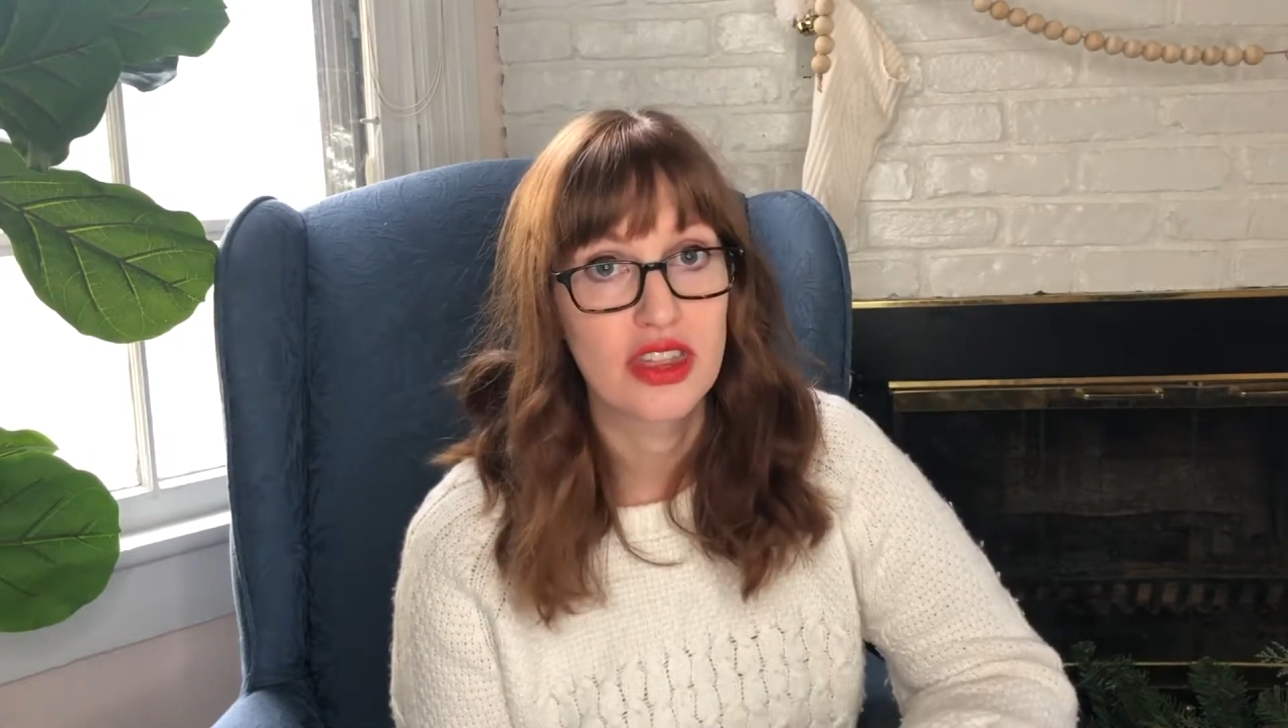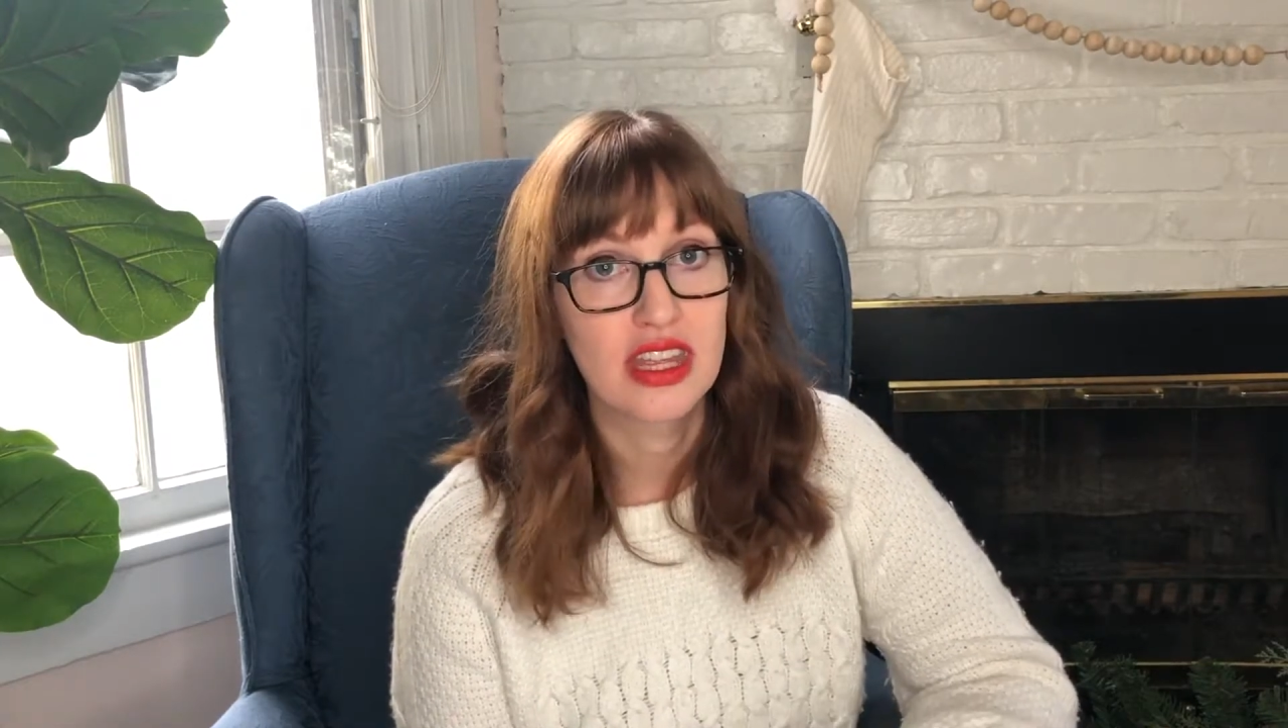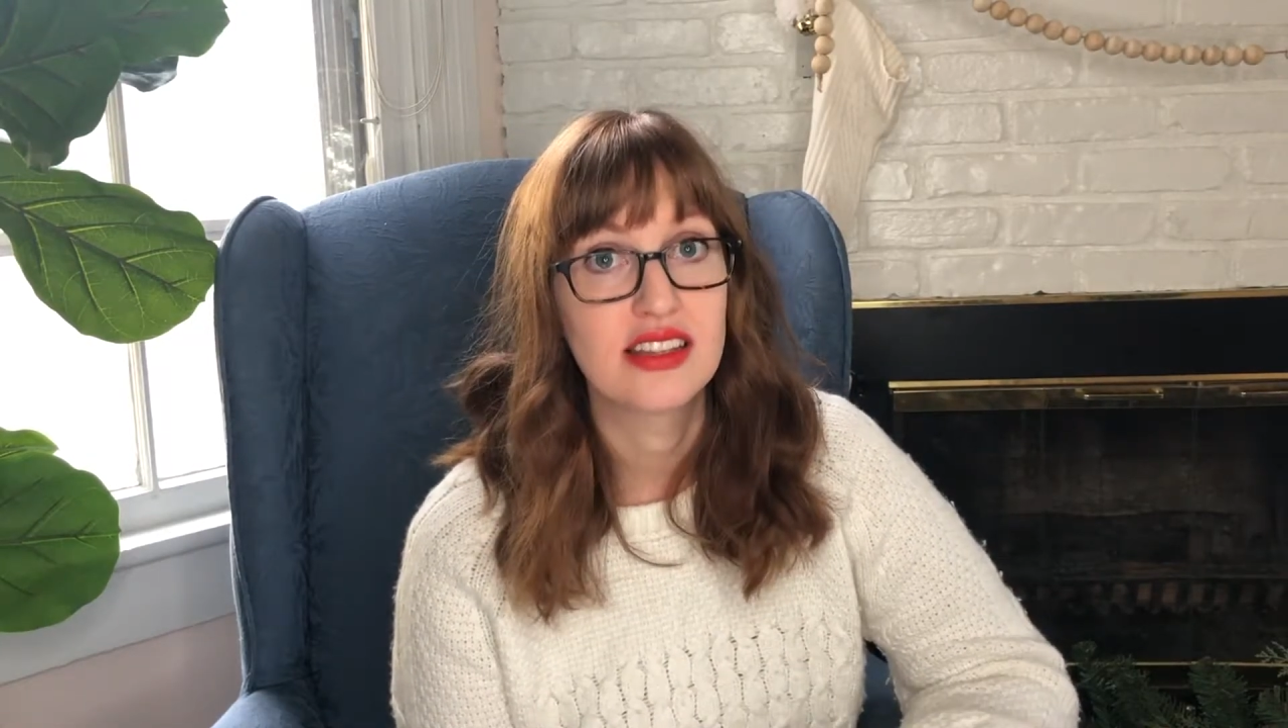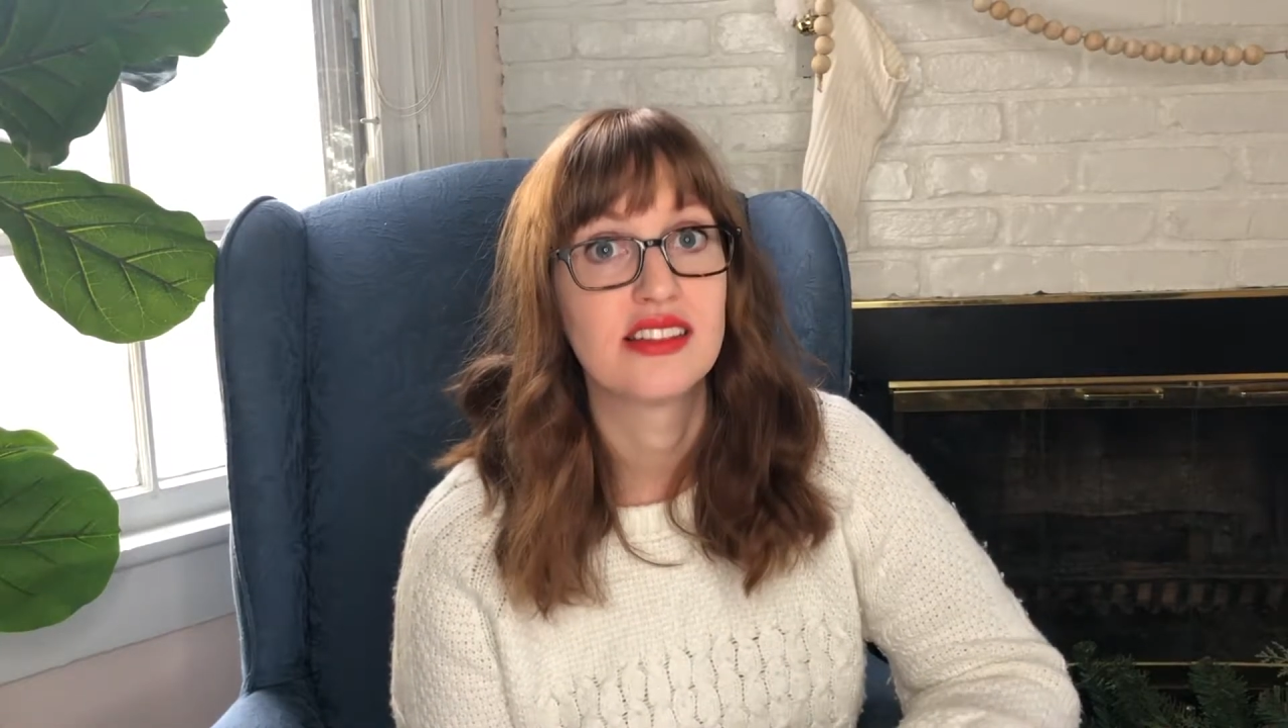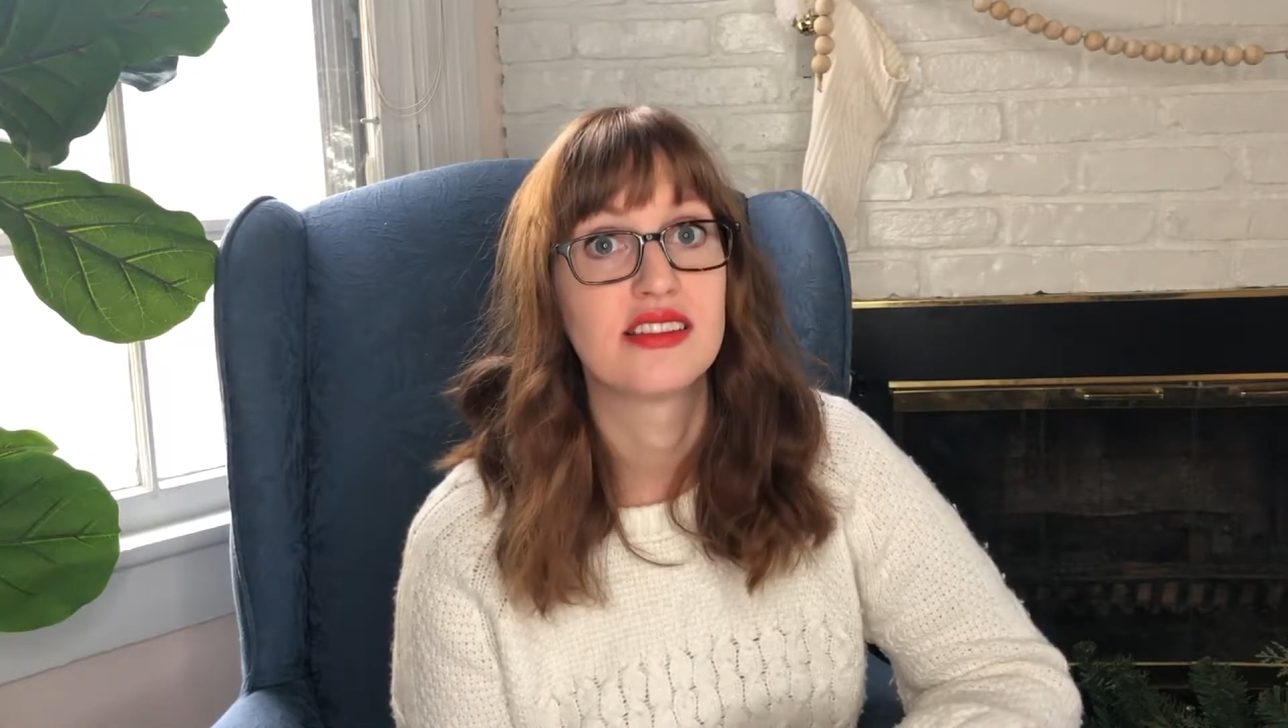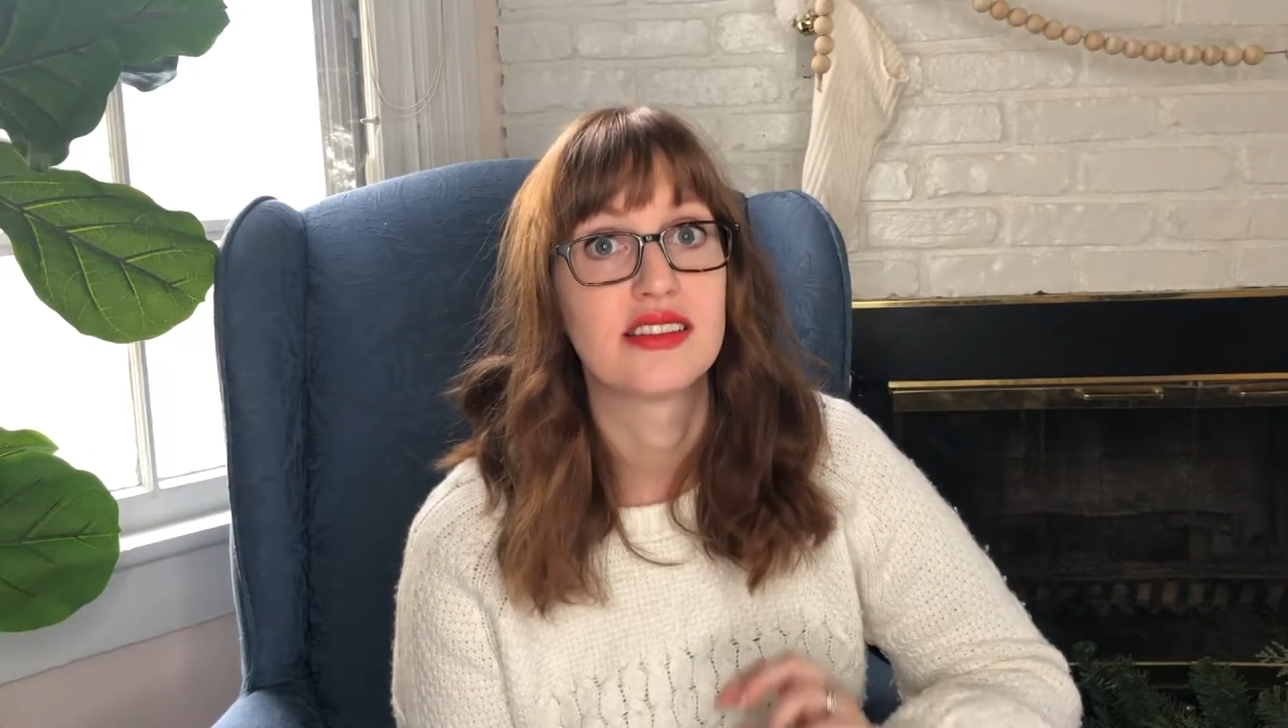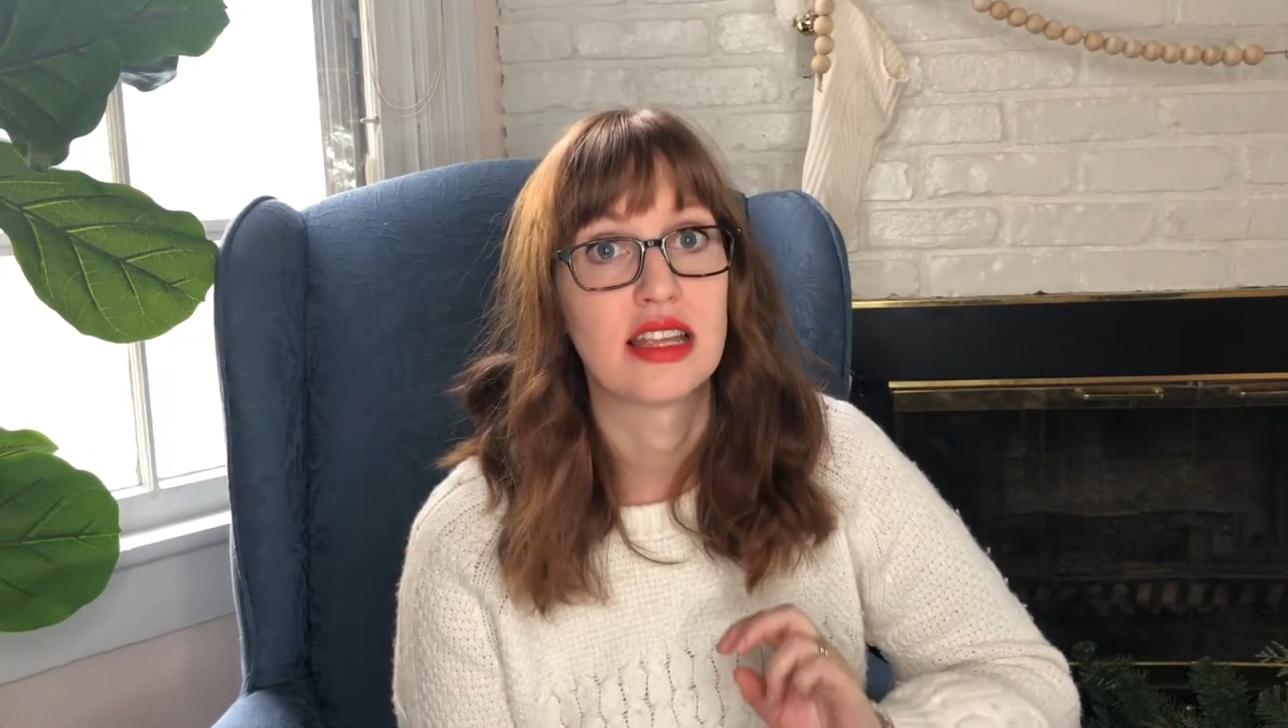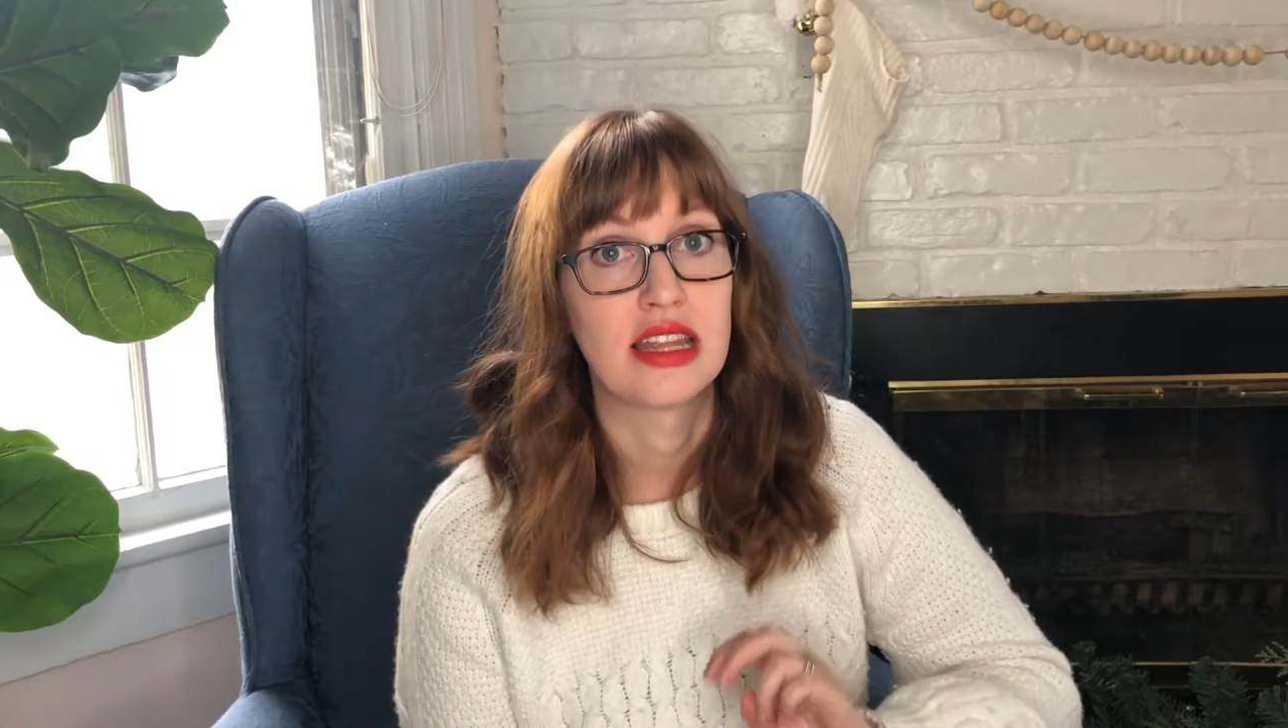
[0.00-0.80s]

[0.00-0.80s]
things